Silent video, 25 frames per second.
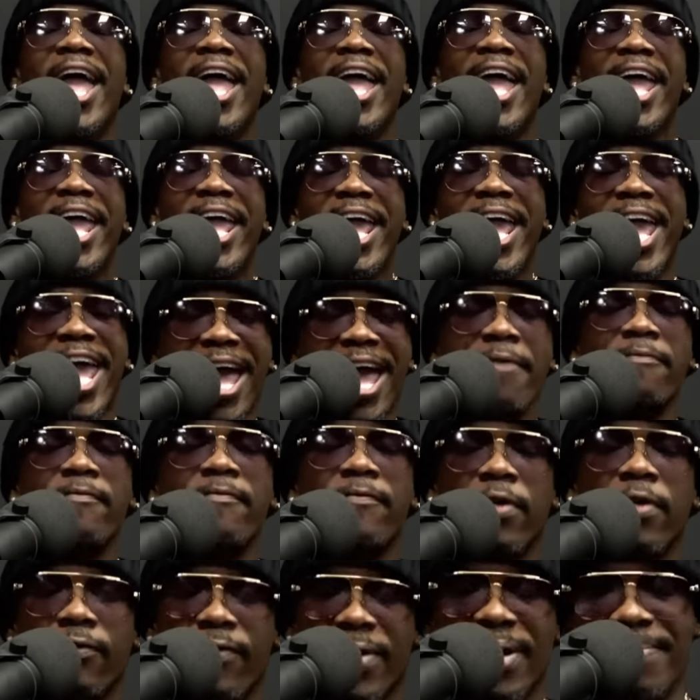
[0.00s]

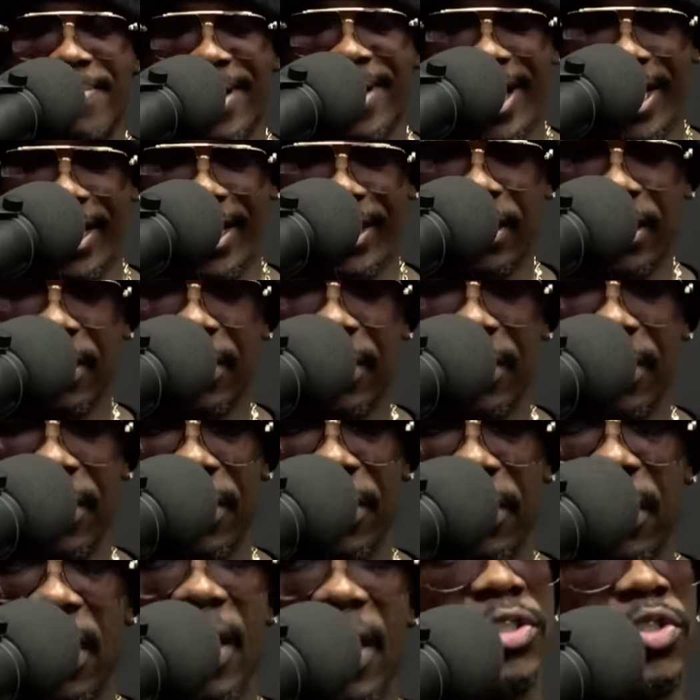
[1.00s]
Everybody
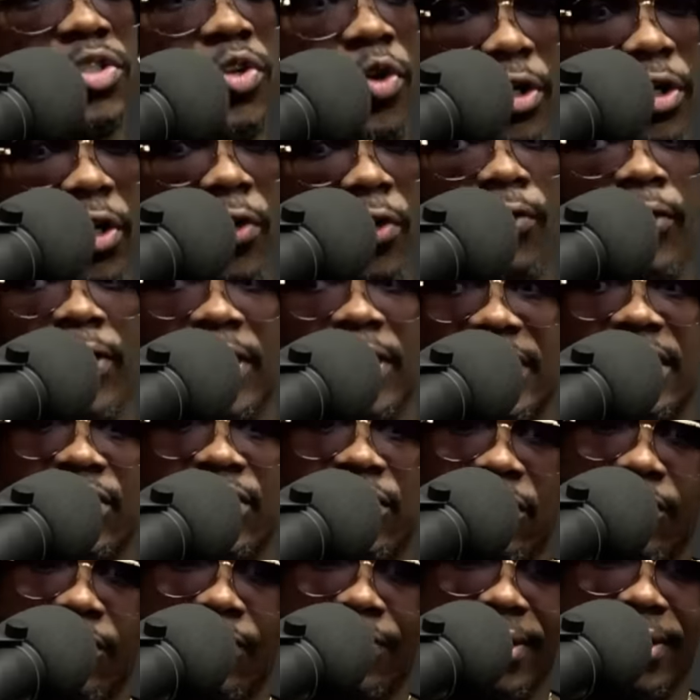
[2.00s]
is gonna run this story.